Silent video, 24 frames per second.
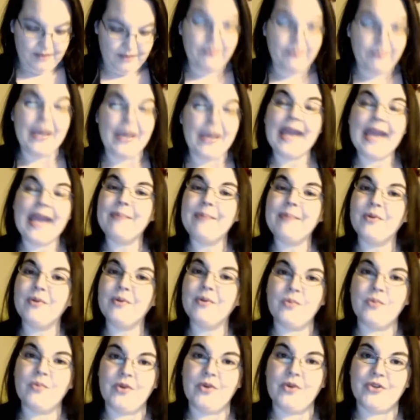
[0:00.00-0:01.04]

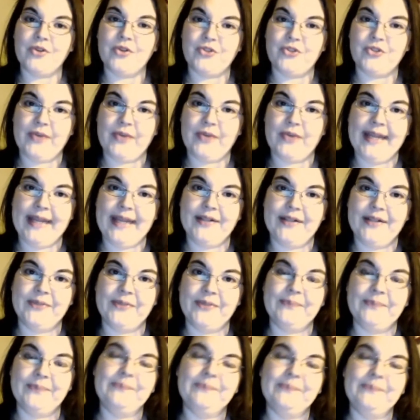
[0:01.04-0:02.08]
Paperwork trail.
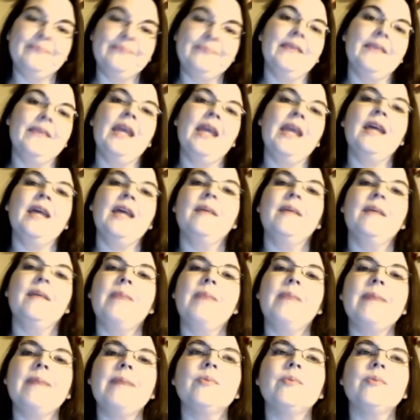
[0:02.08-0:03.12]

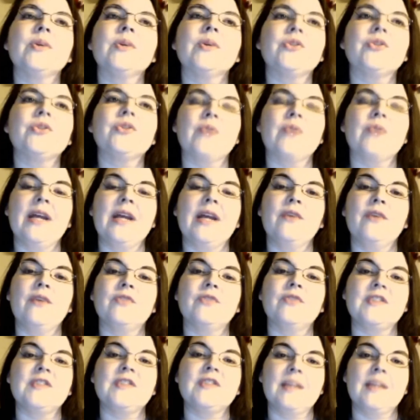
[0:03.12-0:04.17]
Paperwork trail for
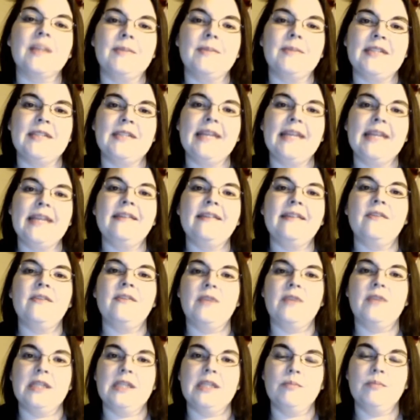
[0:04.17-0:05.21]
some states is
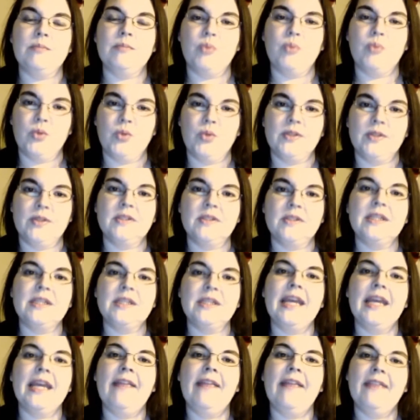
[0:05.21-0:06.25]
very important,
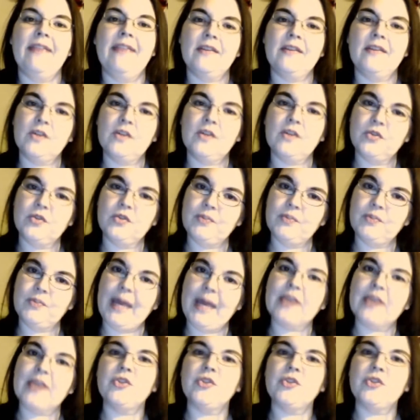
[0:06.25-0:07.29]
and this goes
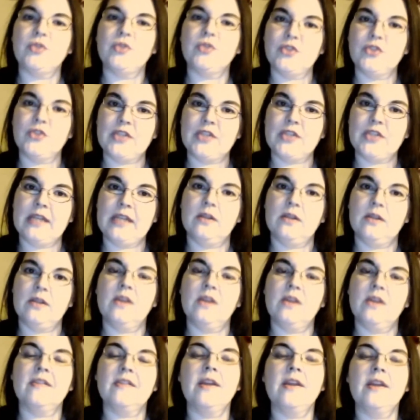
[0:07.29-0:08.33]
back to your state
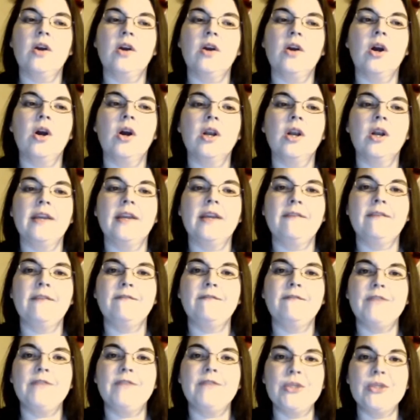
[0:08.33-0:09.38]
laws. There are a
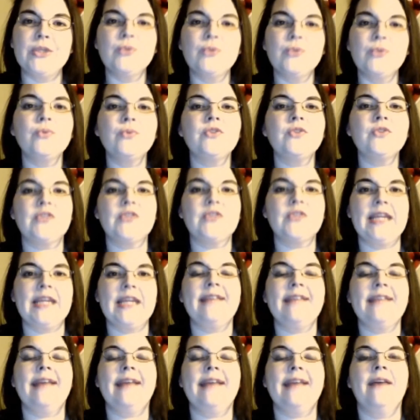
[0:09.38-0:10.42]
few
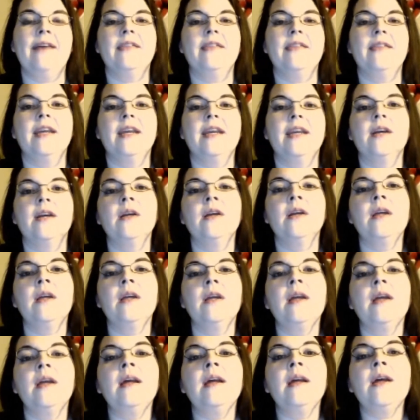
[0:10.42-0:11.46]
states out there
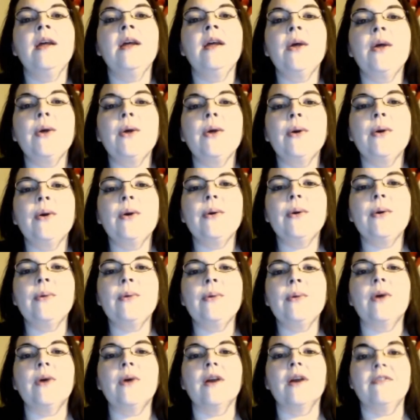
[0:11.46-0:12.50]

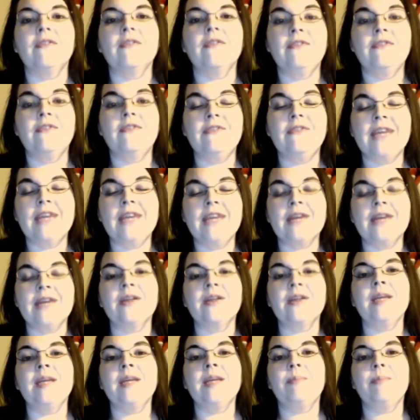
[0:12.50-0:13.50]
who are very